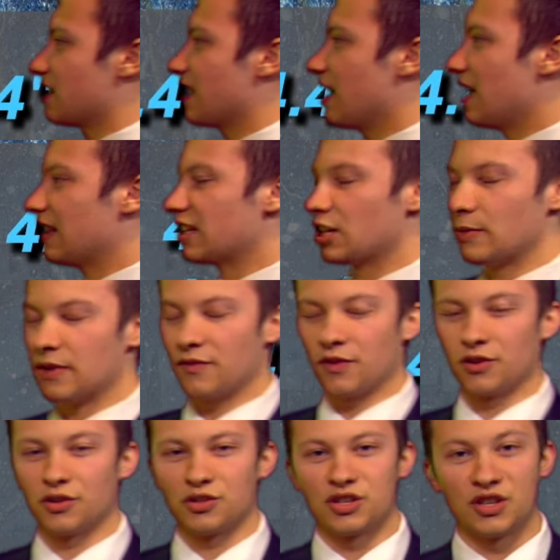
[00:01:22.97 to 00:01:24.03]
a little bit
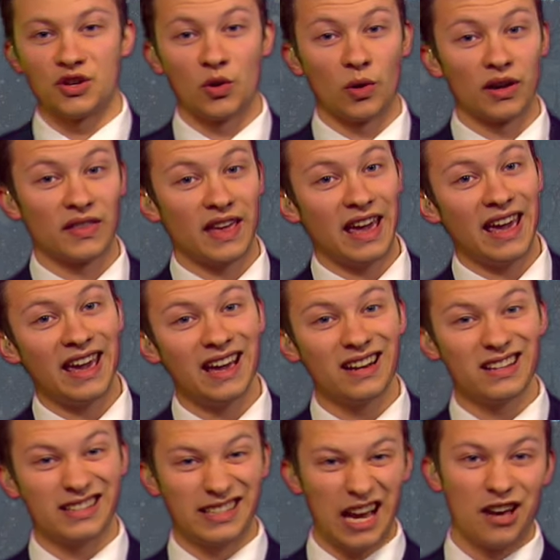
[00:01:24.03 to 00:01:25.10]
further to the north and
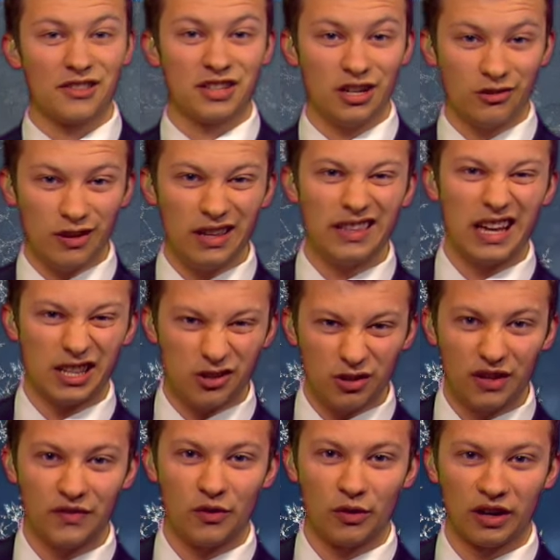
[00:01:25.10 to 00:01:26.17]
south. So in that 2 to
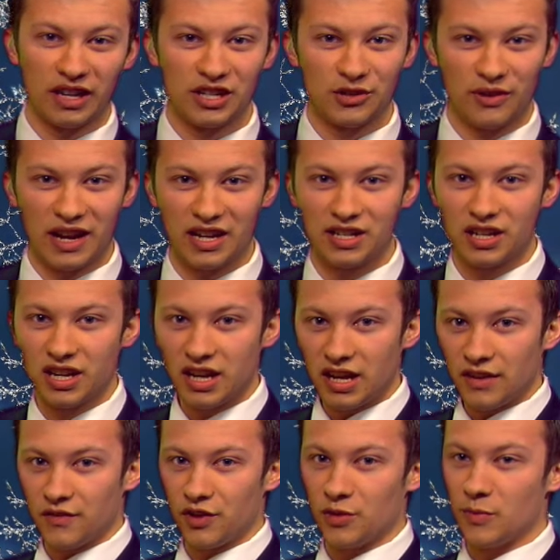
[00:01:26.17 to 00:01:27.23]
4 inch range
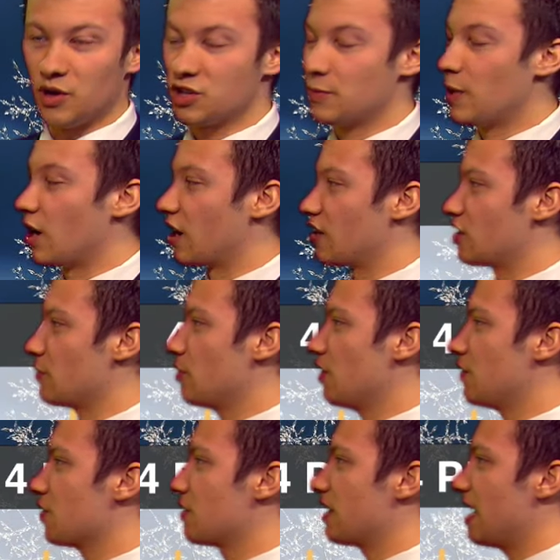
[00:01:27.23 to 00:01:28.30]
for the most part. As you move
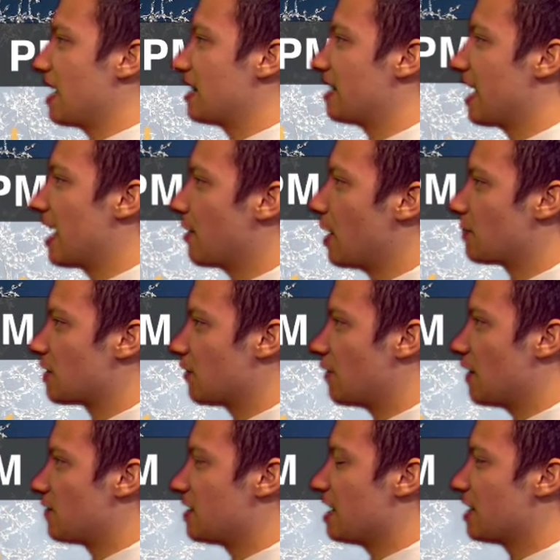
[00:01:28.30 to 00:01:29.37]
through the day today, up to
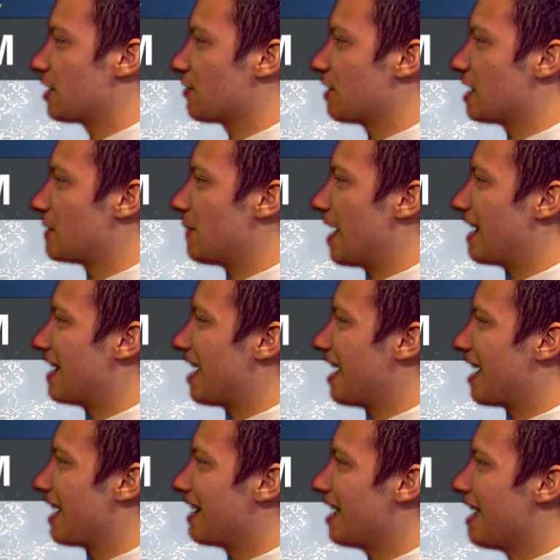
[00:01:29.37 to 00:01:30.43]
15 degrees by
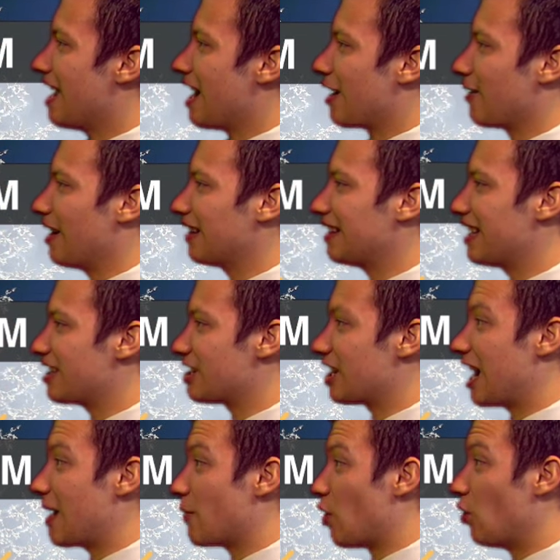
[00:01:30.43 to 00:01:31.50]
9. Around
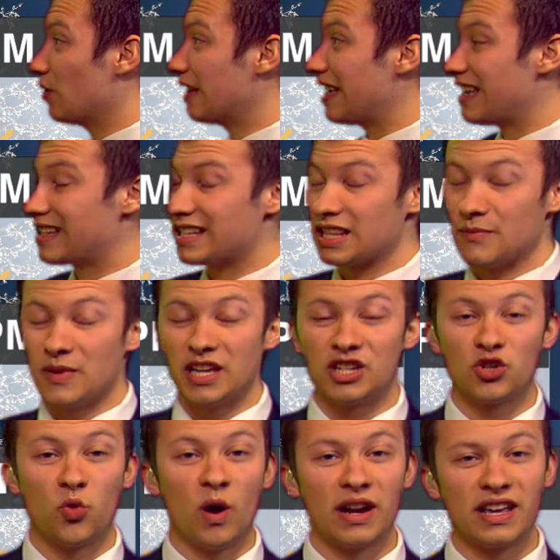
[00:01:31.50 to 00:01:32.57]
lunchtime, only into the
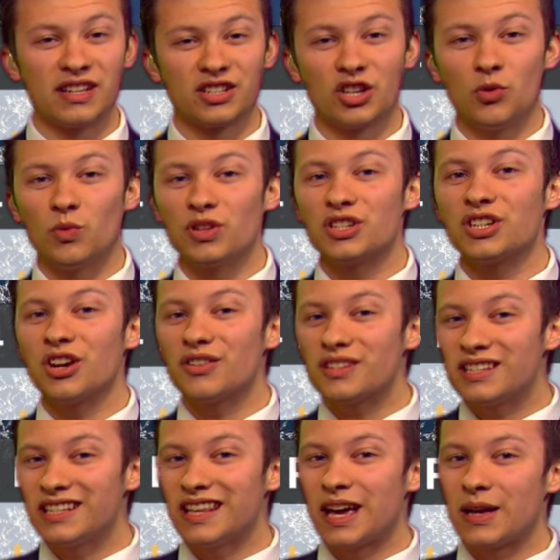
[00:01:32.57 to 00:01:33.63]
mid-20s, although we'll start to
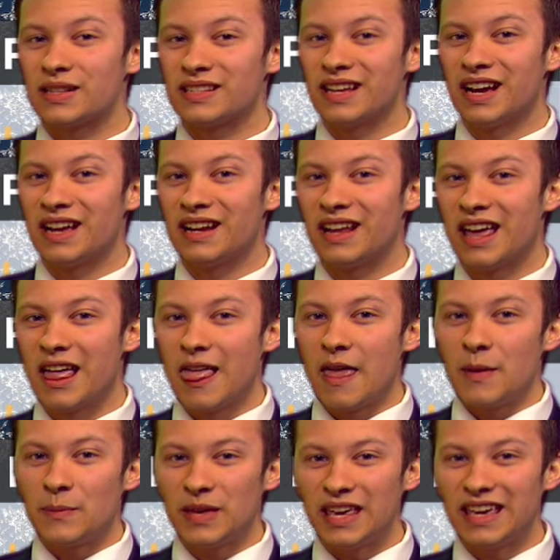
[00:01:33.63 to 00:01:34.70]
see that sun
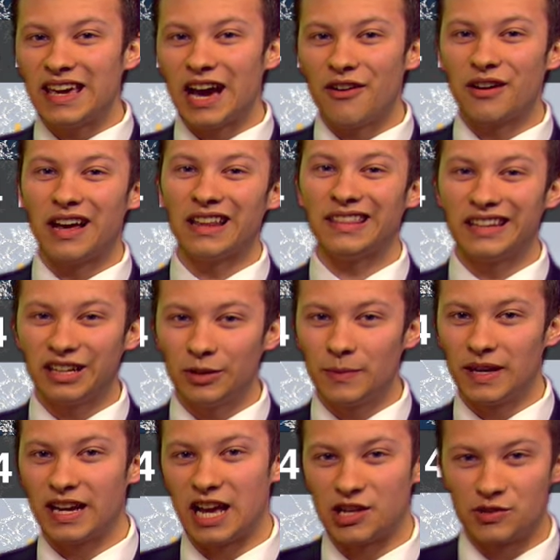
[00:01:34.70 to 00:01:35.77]
peak out a little
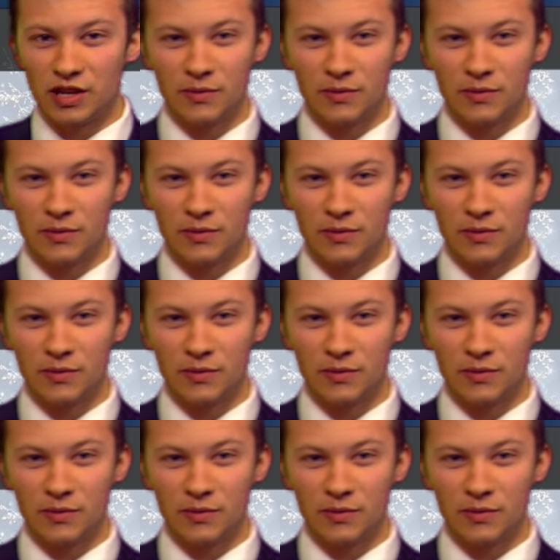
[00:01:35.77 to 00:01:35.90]
bit as you